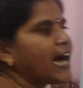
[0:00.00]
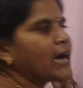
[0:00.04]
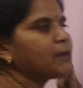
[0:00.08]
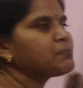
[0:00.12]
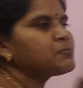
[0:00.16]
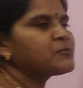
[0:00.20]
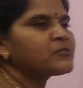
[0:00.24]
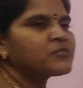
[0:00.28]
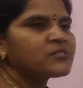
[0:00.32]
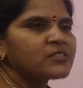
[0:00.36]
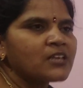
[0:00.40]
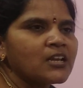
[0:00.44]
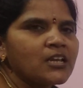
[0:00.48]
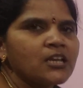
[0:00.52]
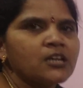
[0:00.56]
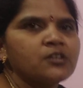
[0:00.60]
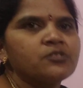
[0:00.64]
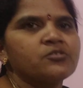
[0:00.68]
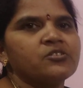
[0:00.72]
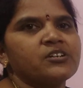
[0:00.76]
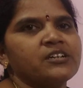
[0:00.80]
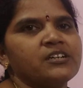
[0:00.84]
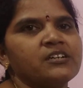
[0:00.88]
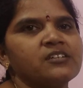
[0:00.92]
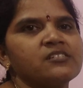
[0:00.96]

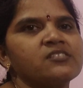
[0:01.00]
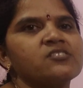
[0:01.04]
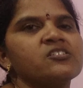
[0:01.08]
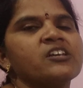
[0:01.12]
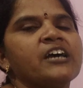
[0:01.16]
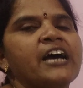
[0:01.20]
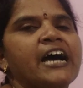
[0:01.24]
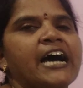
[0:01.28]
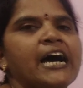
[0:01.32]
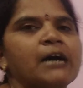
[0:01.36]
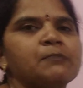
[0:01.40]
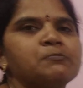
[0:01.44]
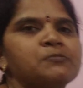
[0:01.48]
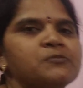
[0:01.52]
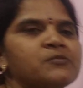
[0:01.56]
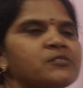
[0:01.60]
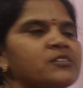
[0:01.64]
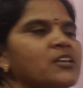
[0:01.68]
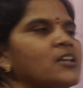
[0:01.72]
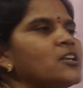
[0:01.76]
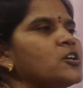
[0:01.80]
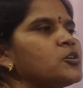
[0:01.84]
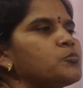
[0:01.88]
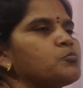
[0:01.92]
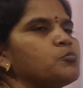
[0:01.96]
absolute rest,
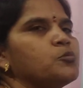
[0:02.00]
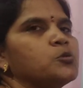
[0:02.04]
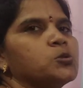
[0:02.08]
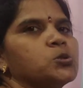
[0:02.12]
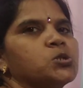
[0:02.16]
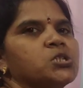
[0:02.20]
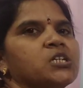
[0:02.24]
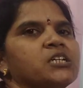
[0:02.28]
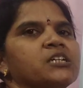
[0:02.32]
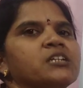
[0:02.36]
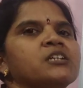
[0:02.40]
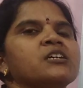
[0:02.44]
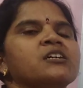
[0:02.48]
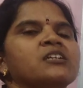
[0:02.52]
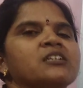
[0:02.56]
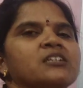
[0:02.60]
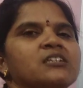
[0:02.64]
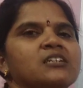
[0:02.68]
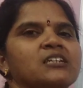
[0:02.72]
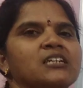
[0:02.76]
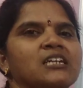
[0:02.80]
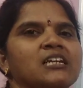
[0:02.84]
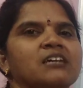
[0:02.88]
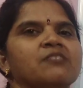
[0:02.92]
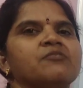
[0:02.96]
absolute motion
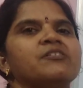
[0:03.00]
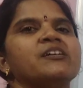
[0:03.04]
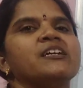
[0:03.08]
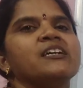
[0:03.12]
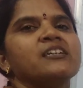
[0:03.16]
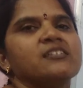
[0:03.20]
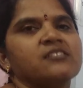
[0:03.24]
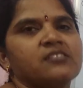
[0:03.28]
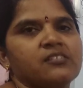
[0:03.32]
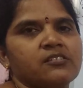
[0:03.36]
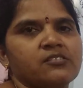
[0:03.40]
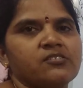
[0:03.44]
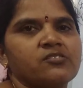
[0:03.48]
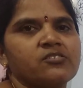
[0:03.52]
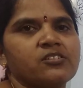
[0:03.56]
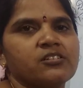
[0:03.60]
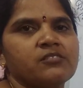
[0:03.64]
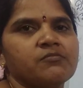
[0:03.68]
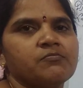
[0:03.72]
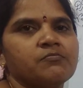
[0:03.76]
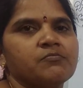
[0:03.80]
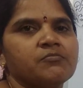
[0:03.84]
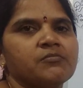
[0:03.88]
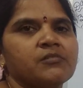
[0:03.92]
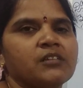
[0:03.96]
never
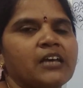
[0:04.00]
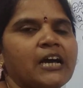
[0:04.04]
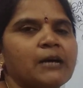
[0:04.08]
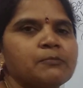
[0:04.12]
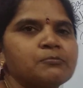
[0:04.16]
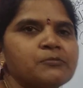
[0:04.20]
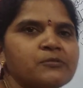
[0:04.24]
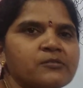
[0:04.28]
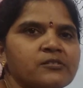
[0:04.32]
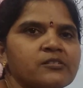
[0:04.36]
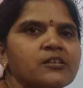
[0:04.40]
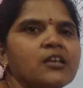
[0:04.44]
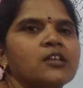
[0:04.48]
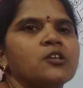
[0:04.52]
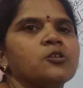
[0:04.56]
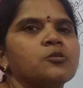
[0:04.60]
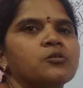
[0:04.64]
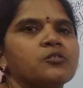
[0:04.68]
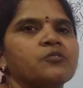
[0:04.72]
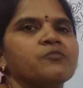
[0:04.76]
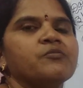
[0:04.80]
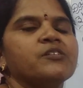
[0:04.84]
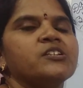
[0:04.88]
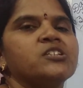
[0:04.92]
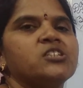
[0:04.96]
exists.
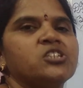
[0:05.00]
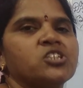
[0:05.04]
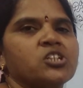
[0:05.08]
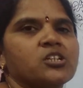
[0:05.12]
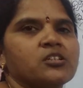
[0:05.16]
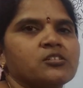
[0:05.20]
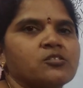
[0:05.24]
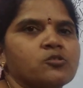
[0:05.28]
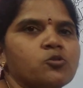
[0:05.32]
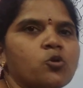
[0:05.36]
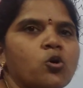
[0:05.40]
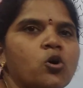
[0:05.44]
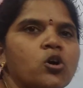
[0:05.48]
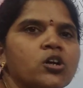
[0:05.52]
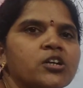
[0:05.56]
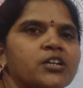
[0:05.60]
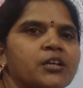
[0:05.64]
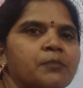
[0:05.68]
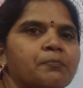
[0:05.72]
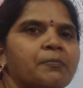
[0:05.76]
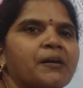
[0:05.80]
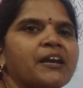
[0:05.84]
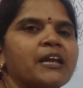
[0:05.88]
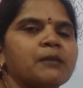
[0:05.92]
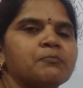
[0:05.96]
Absolute, which does not
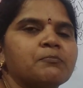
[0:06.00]
depend.